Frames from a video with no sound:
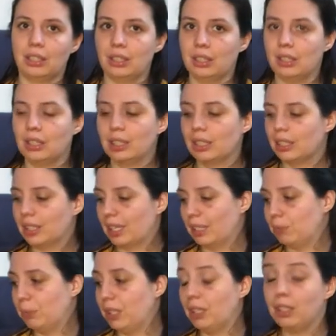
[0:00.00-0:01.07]
did get
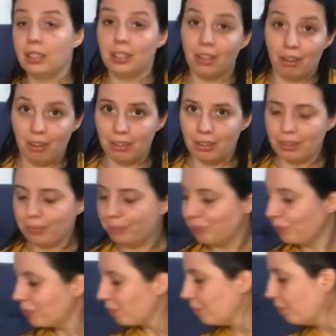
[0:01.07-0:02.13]
me yarn.
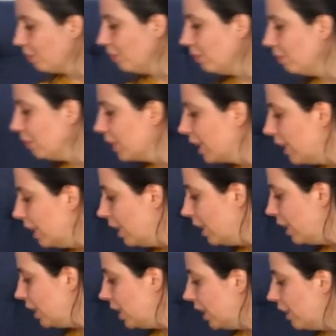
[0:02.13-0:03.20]

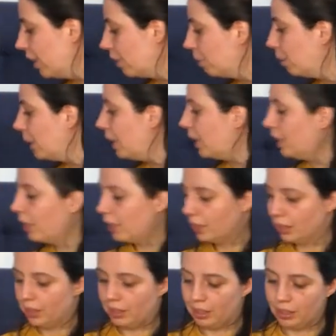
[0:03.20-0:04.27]
She got me
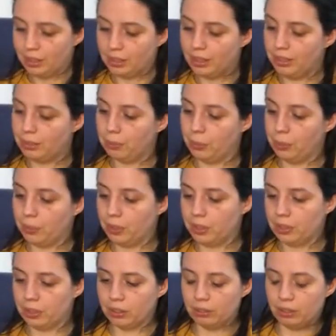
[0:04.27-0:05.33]
this
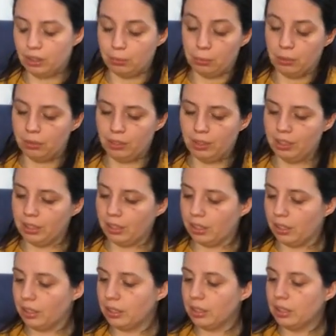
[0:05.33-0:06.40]

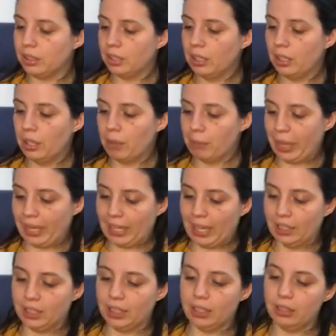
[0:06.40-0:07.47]
yarn by
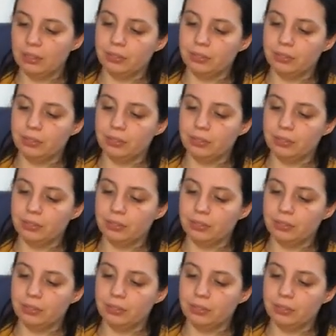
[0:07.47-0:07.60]
Katya.